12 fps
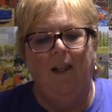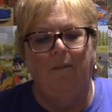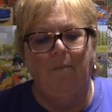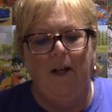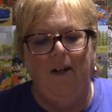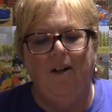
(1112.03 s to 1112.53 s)

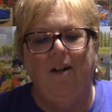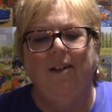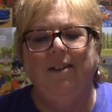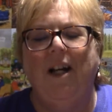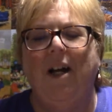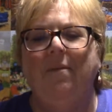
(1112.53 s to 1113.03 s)
My
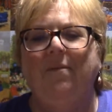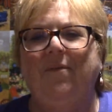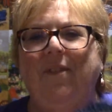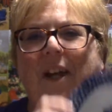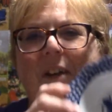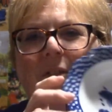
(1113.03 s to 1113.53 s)
all-time
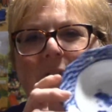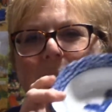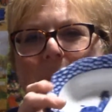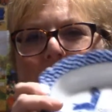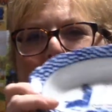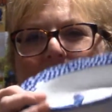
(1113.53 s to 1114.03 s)
favorite
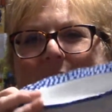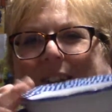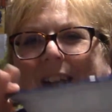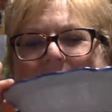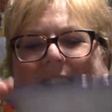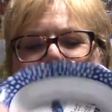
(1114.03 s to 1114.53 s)
bowl
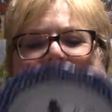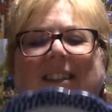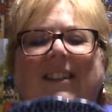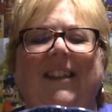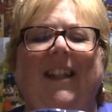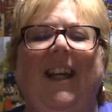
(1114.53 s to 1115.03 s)
that I got
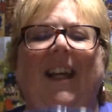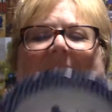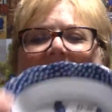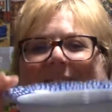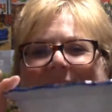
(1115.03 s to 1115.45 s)
today